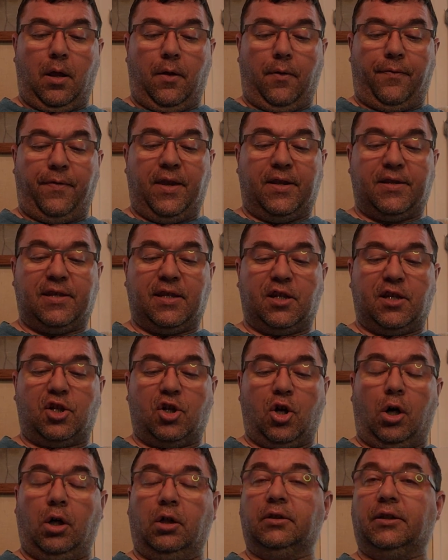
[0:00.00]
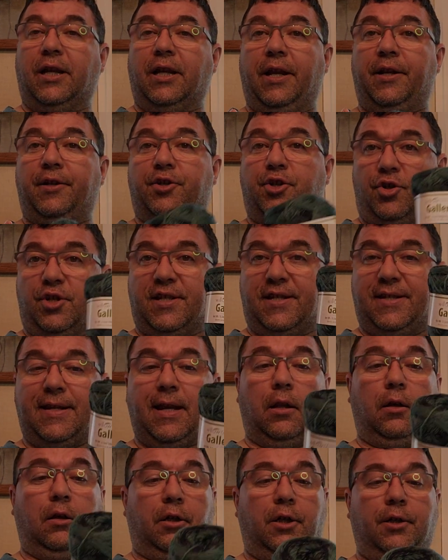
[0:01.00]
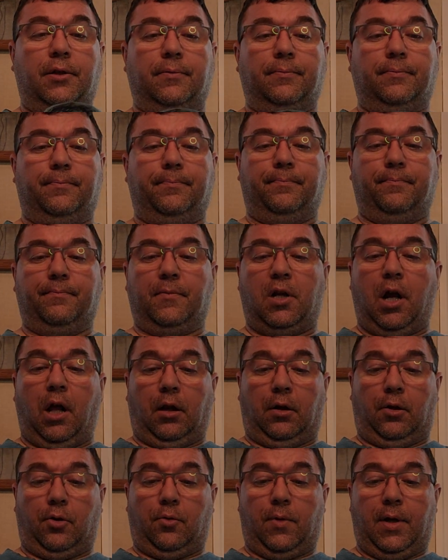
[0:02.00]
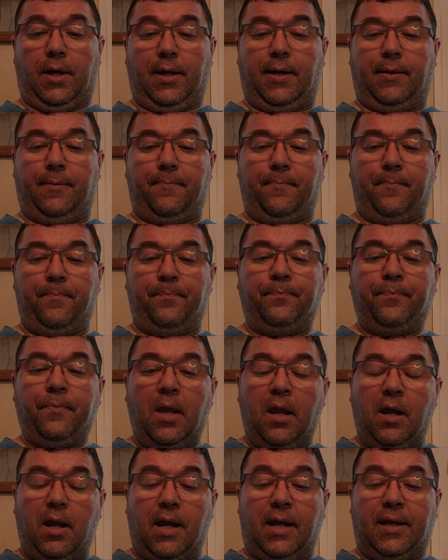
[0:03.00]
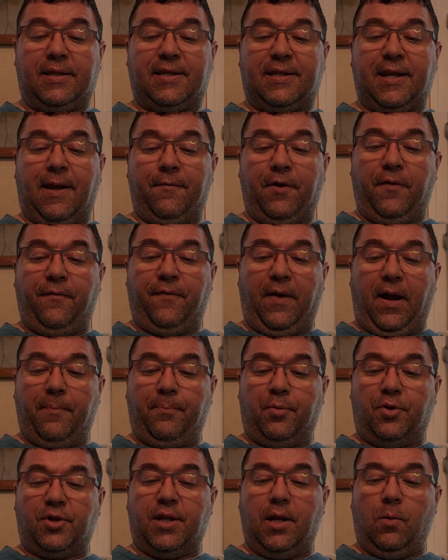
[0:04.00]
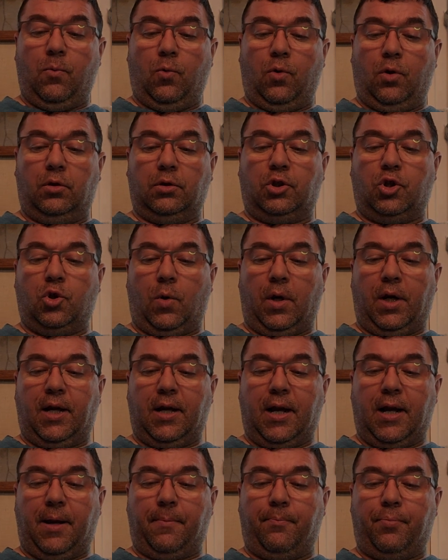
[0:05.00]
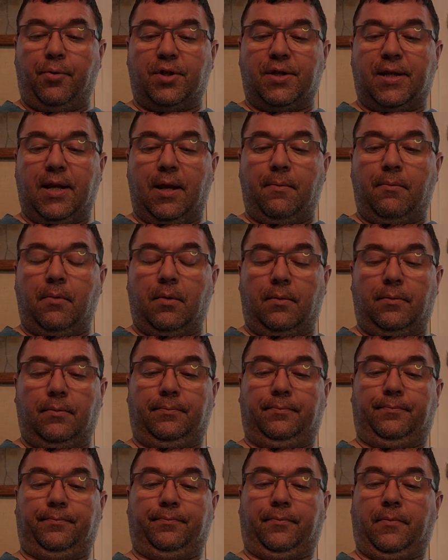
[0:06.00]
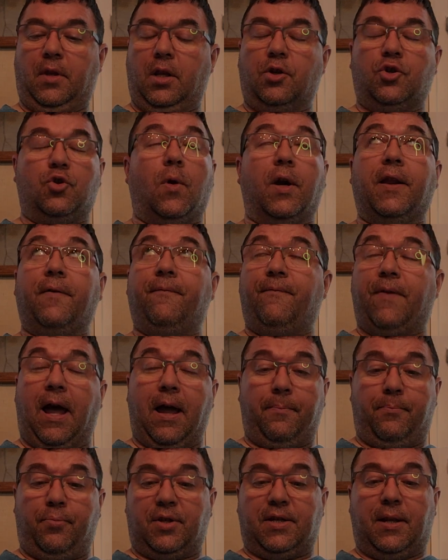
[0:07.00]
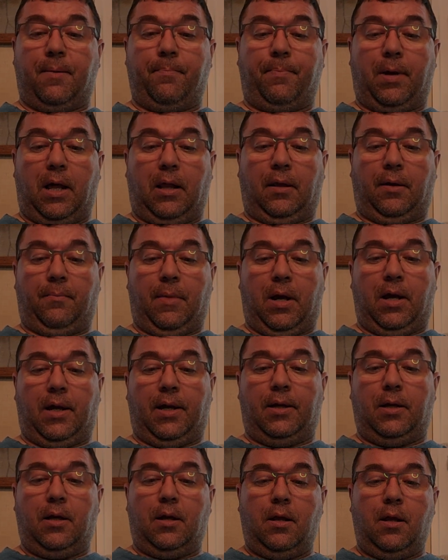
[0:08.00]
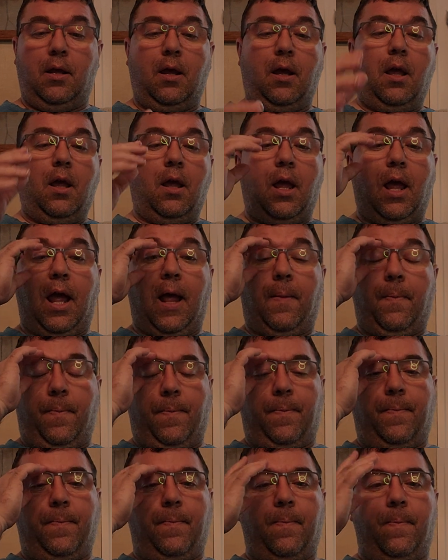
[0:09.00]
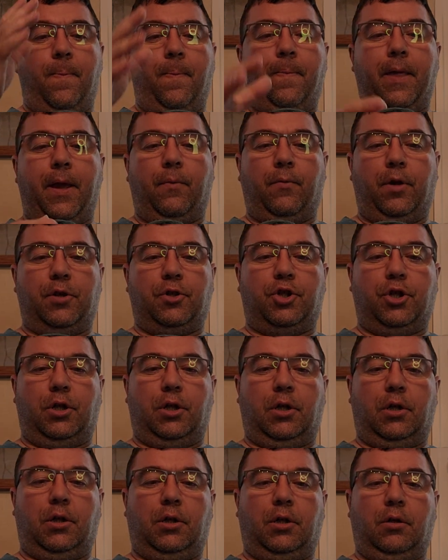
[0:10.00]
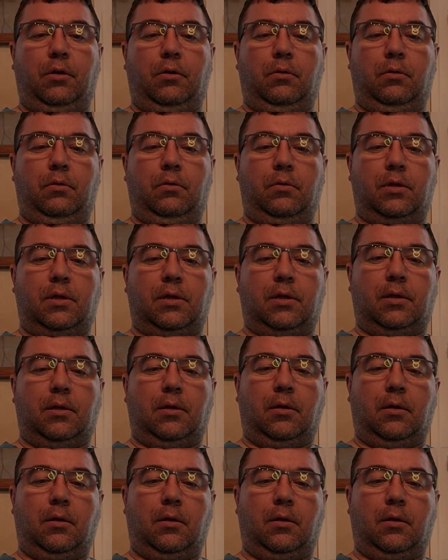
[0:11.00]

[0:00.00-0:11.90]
This is called Interstellar Colorway. It's 75% wool, 29%, 25% polyamide, and they want you to use